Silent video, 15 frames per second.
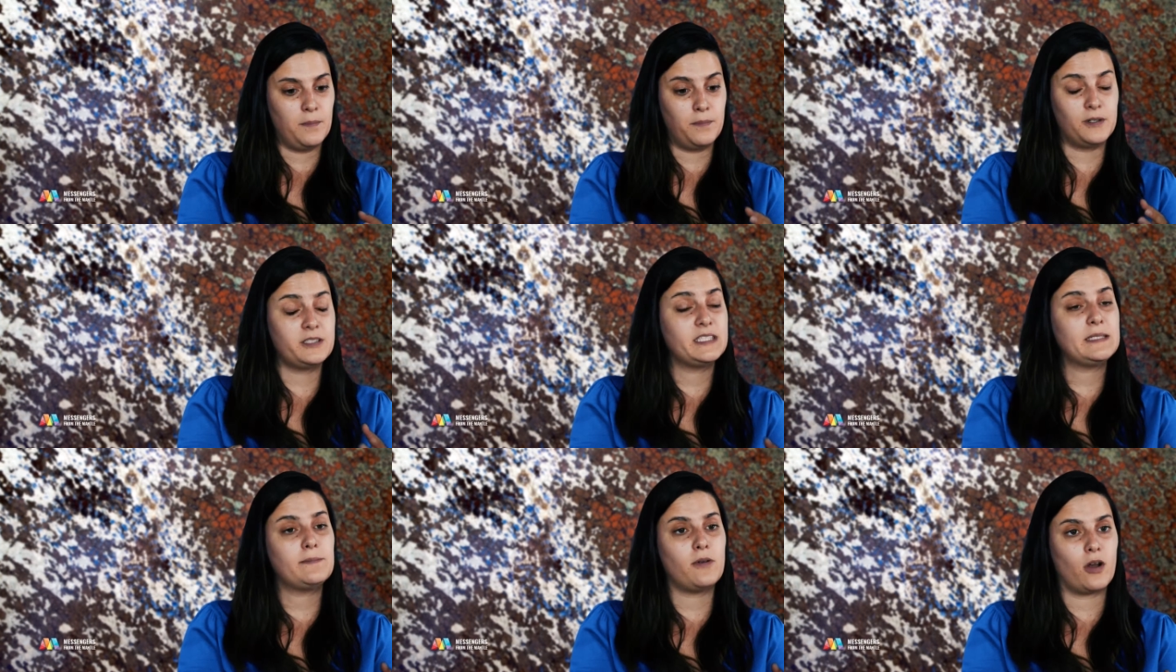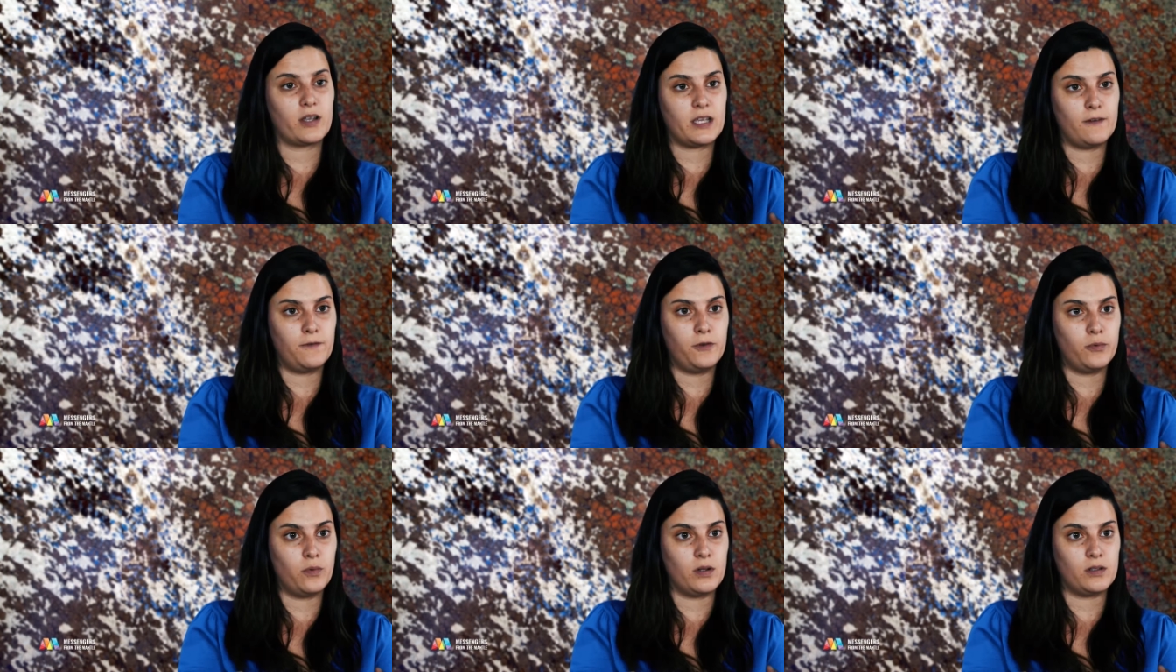building block,
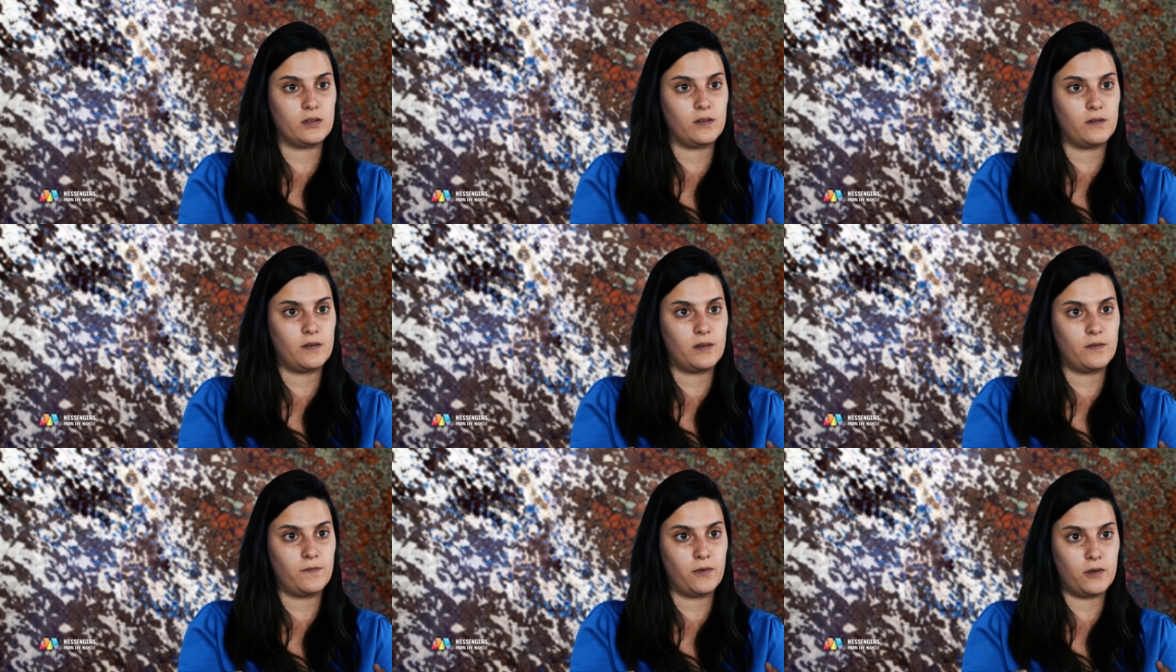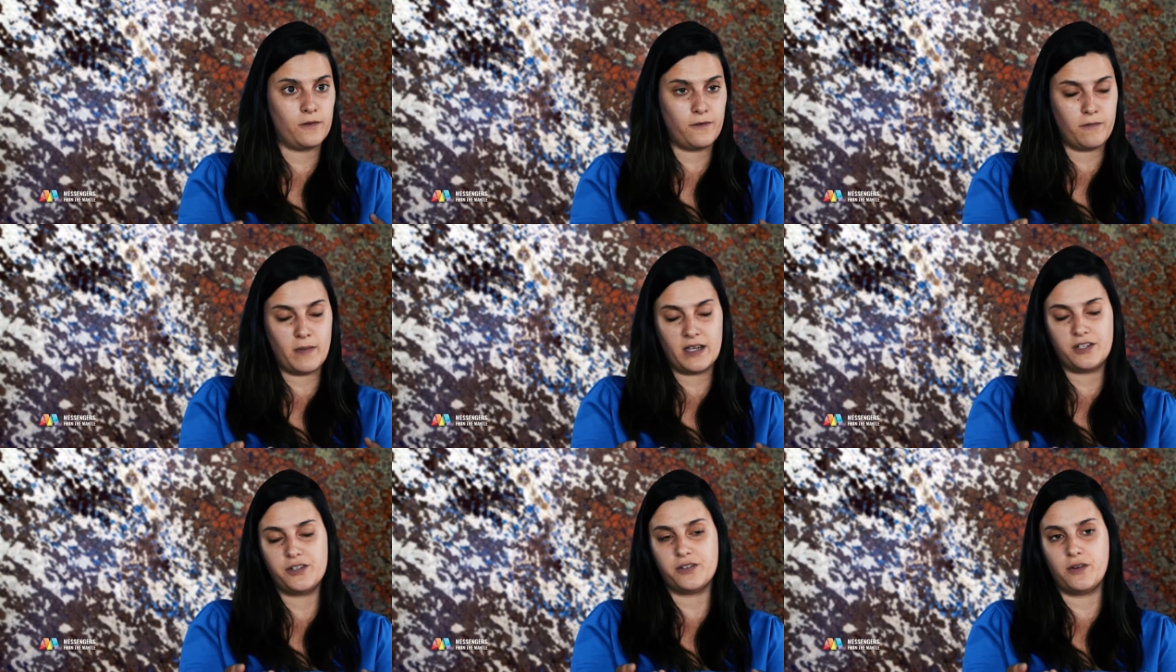if you will, for the
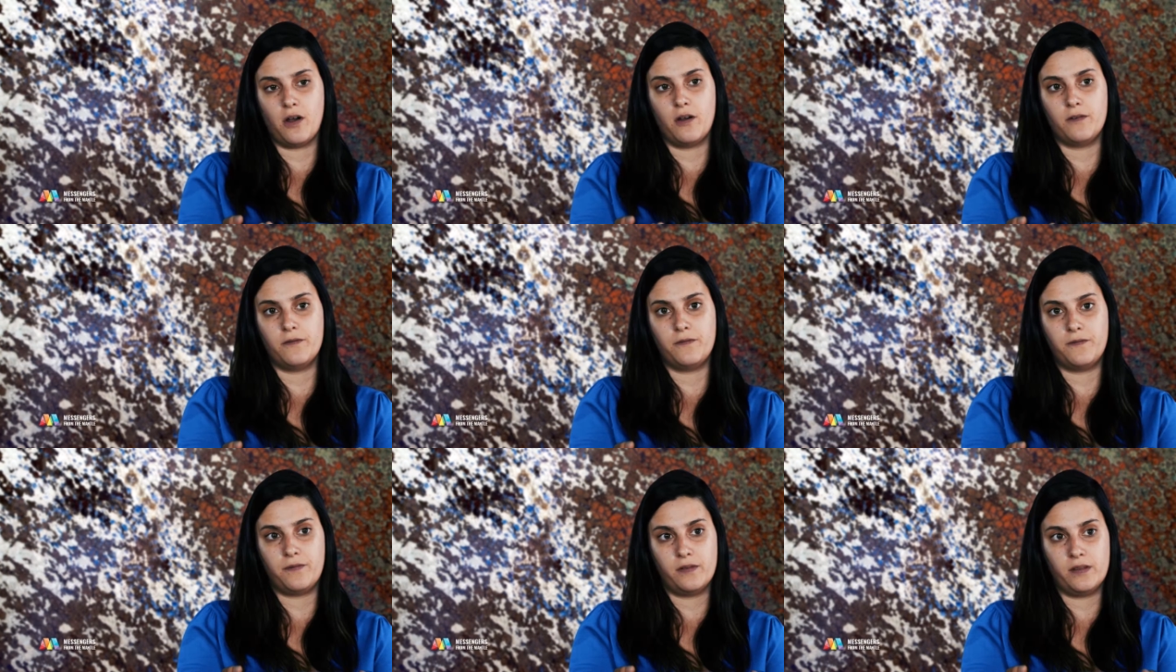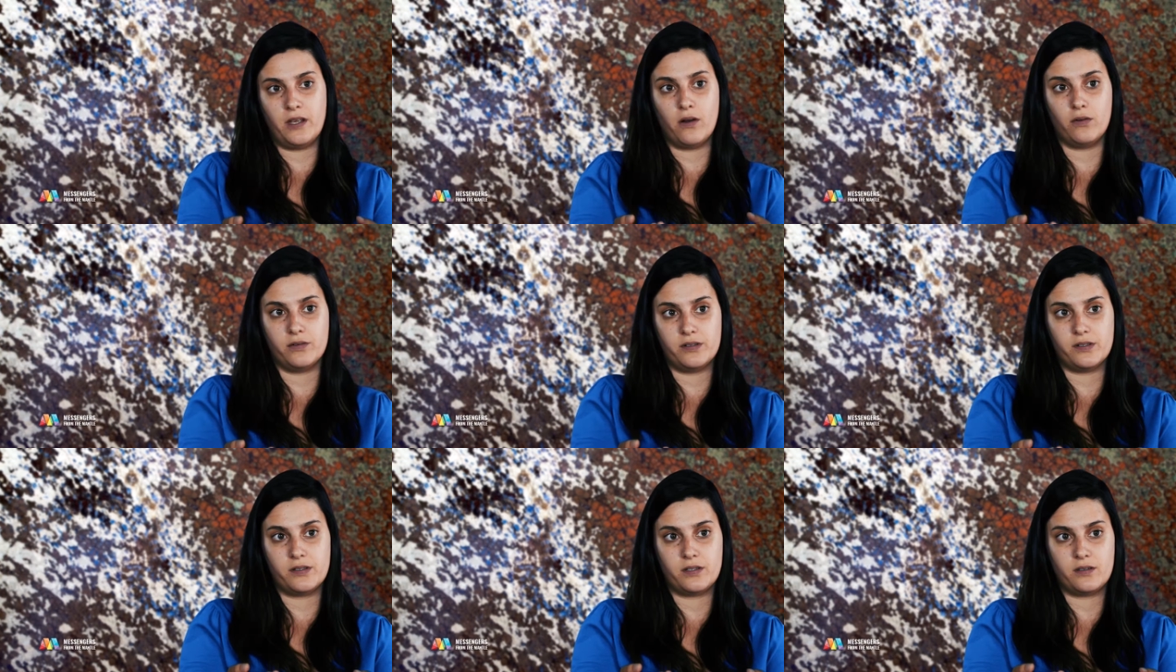formation of the
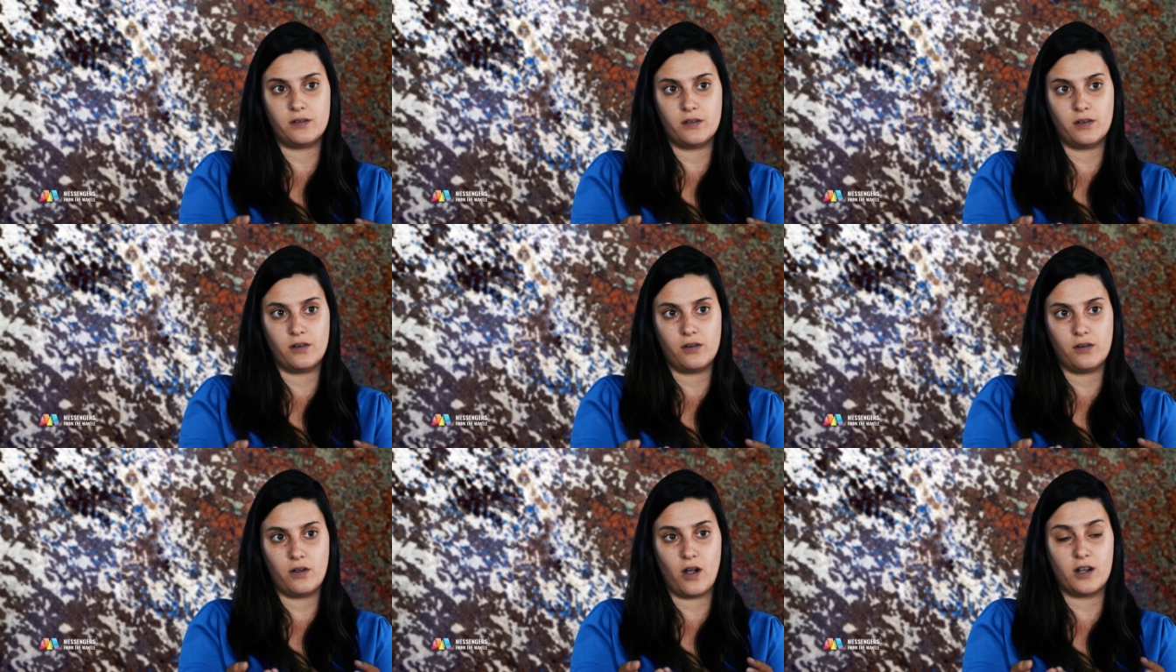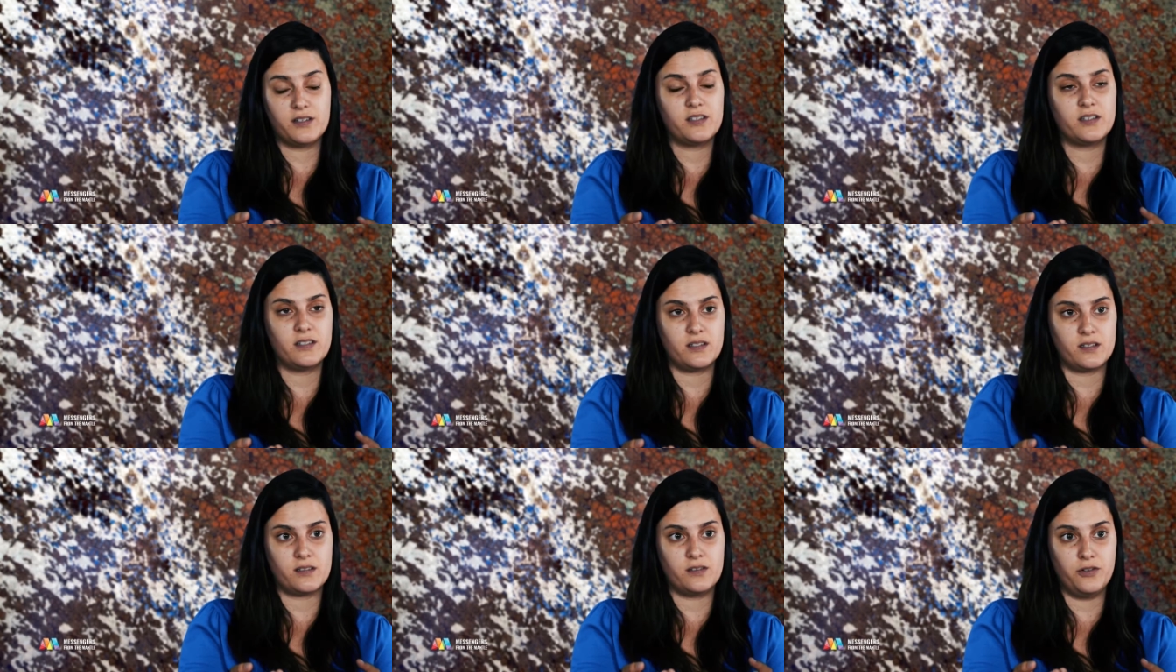oldest
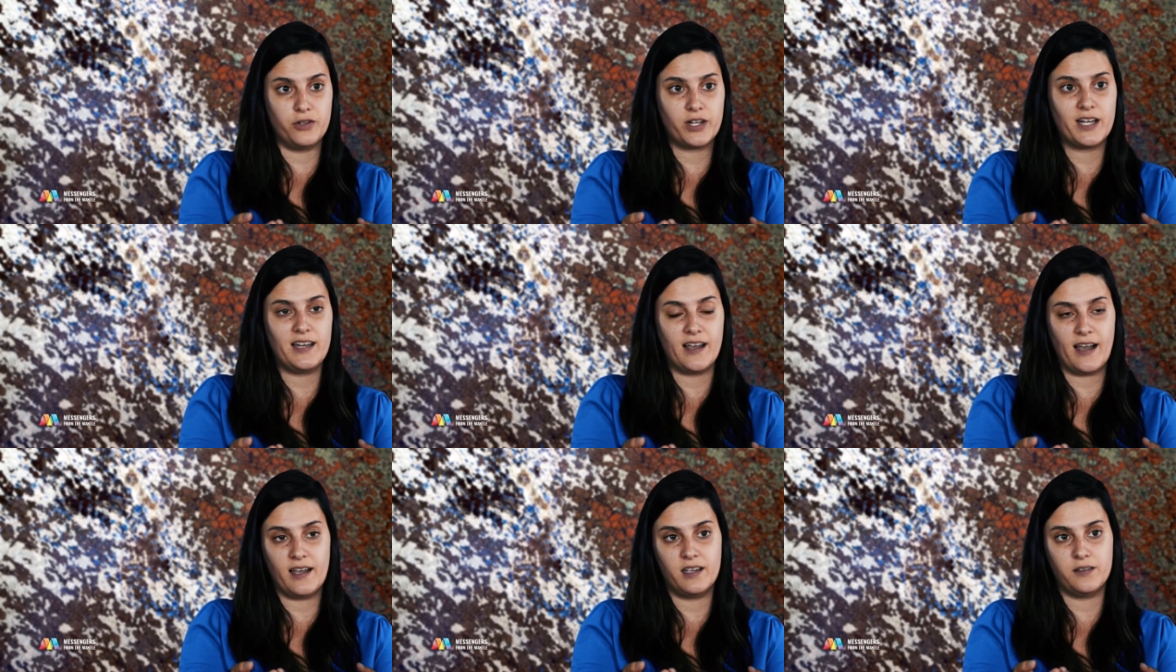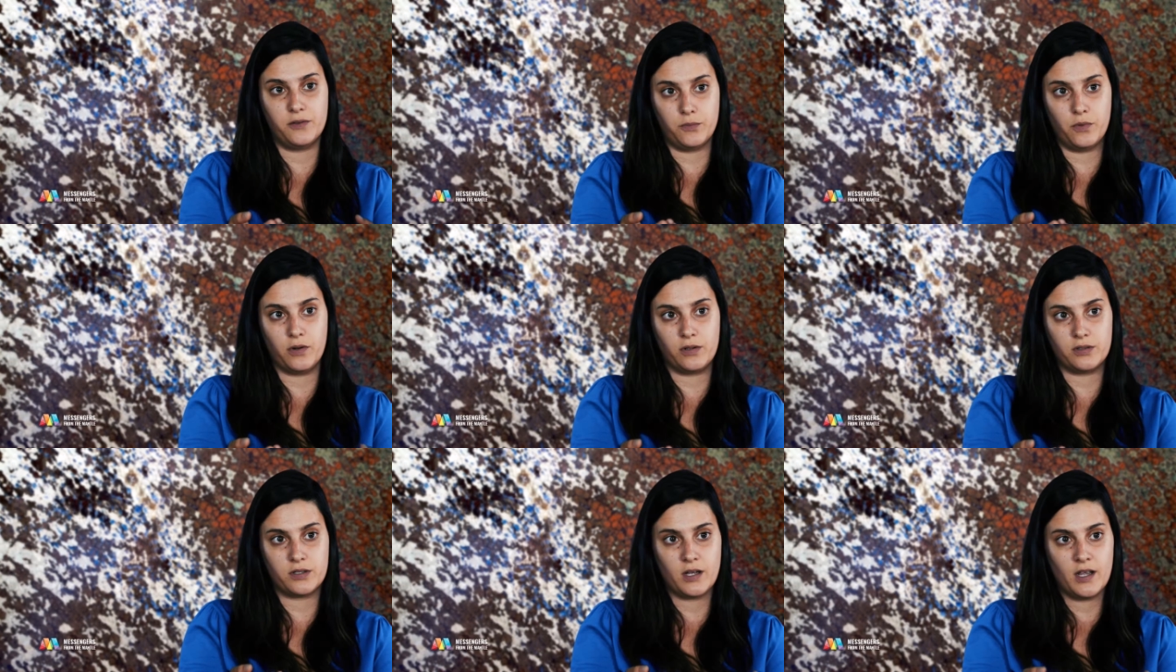continent nuclei in the
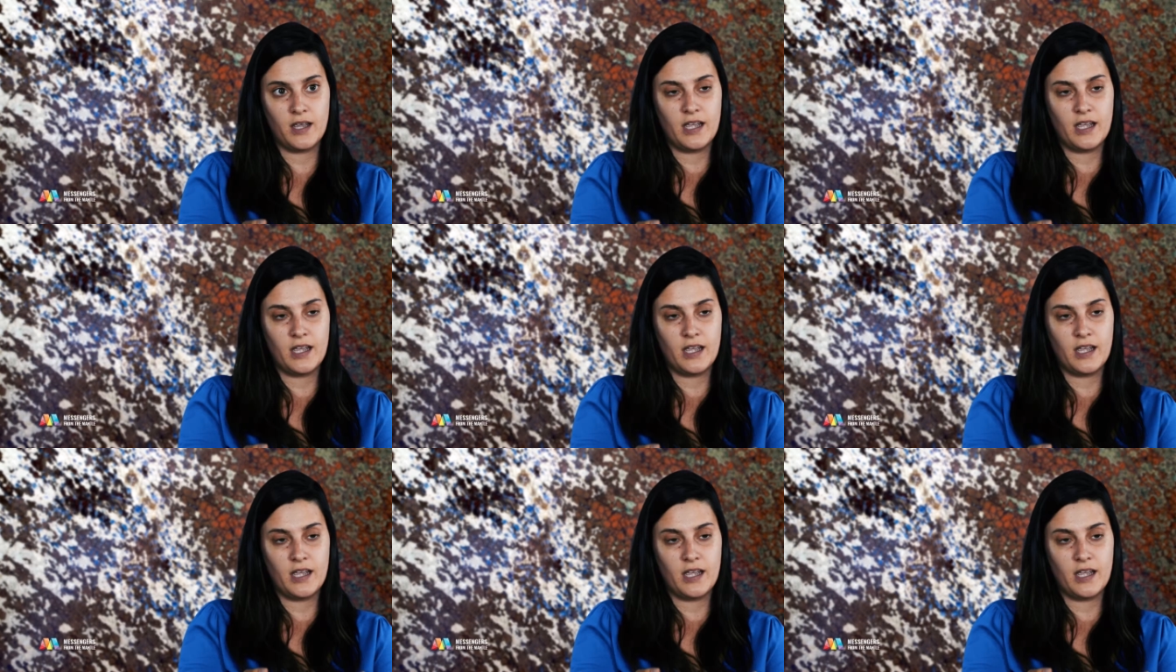world.